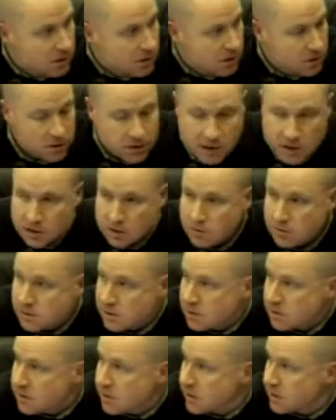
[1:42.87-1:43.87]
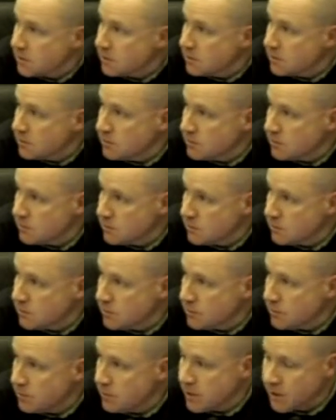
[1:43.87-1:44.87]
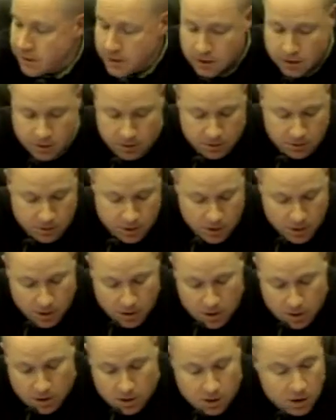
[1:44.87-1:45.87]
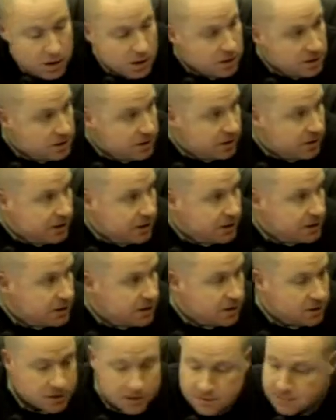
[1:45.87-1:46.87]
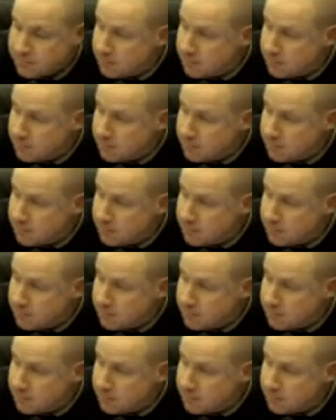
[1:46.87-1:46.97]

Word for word: Thank you. Is there a second? Second Penny, is there any discussion?